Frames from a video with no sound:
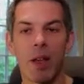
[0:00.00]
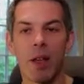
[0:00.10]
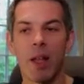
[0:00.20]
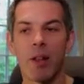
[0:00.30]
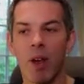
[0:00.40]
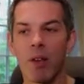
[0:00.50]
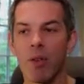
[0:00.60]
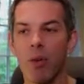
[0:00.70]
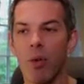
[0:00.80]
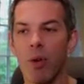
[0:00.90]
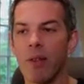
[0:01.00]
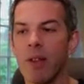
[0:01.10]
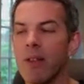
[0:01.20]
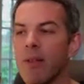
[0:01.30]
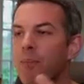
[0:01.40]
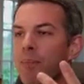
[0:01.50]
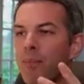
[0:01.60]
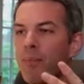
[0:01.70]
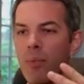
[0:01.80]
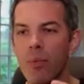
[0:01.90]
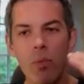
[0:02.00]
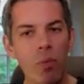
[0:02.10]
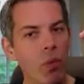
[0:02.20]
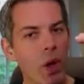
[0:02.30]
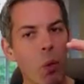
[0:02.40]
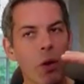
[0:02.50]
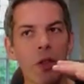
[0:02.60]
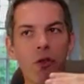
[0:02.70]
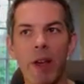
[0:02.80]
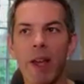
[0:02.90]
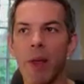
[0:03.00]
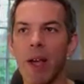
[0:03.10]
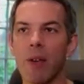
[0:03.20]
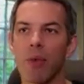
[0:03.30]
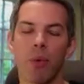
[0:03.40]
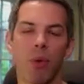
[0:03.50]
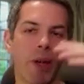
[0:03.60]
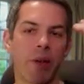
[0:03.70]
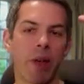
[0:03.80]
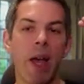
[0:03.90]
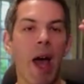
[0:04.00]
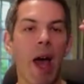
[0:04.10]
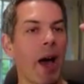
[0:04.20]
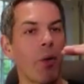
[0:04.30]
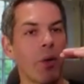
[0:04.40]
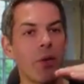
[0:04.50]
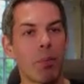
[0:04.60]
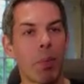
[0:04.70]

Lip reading: interest audiences. One of the tricky things was always, how do you